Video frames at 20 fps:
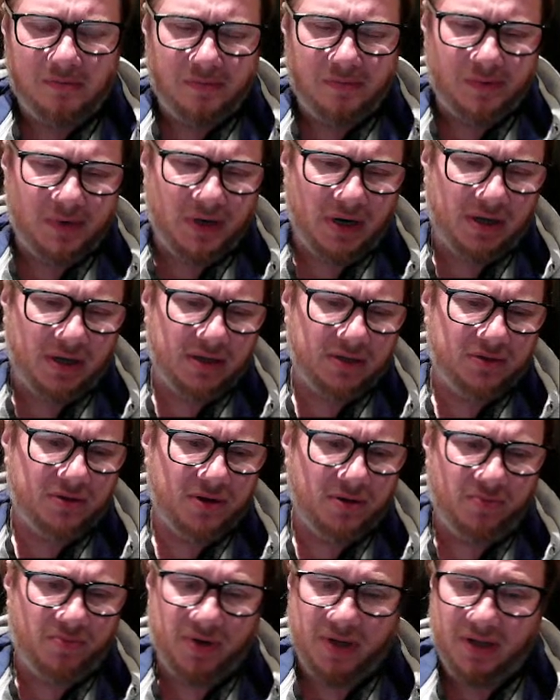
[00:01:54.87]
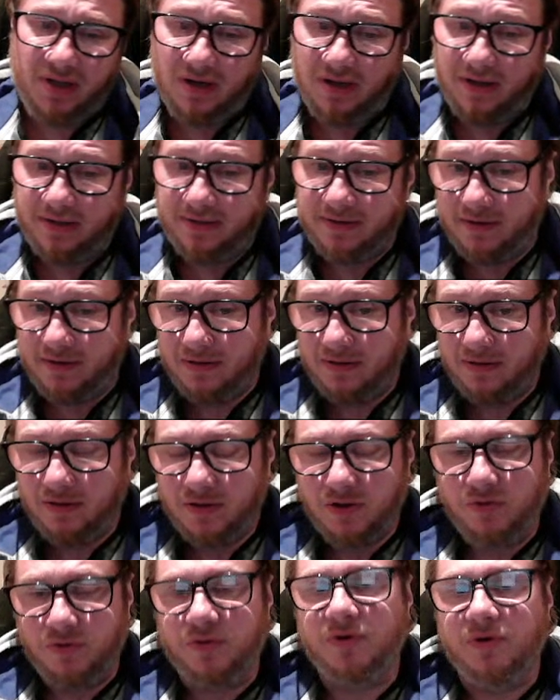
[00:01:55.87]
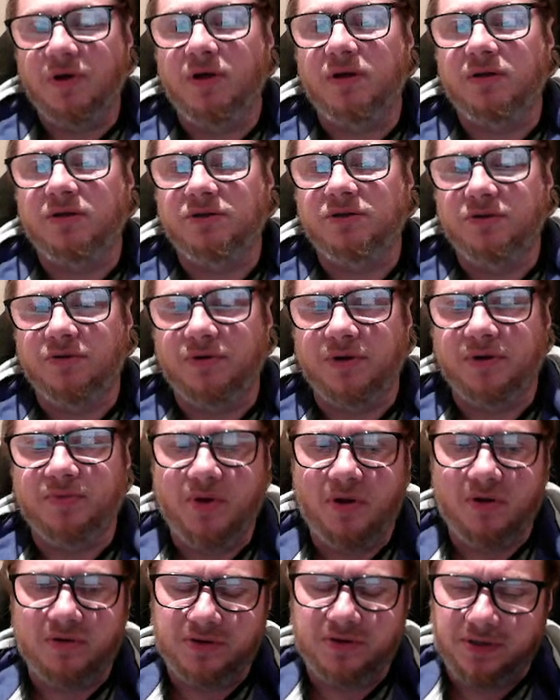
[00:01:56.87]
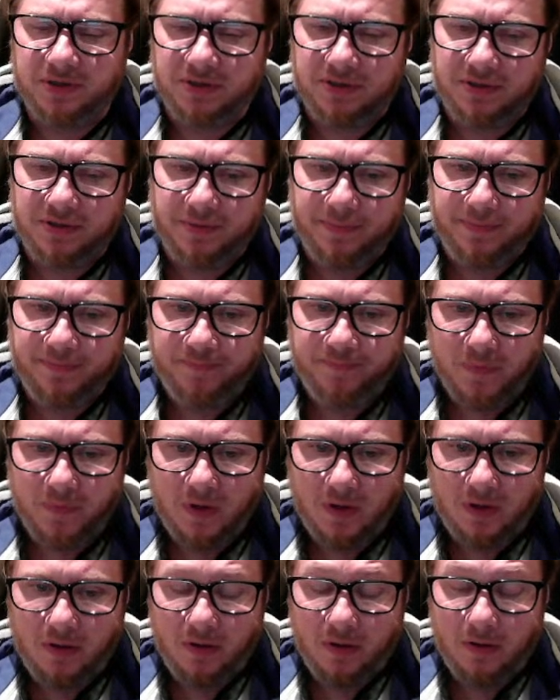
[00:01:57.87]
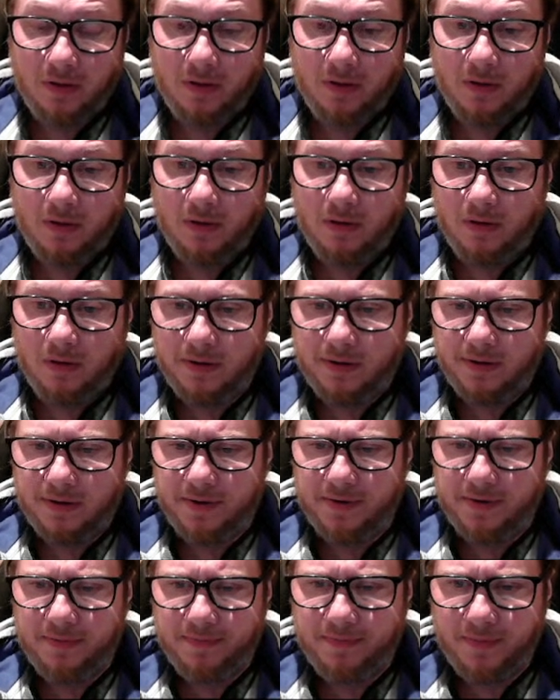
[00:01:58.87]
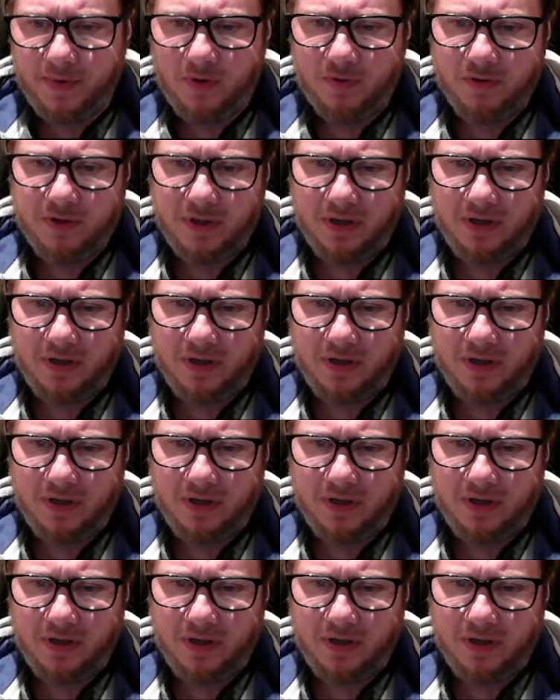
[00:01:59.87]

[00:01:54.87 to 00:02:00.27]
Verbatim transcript: Well, I guess you can play later. No, you can't. Sorry, apologies. Um, okay,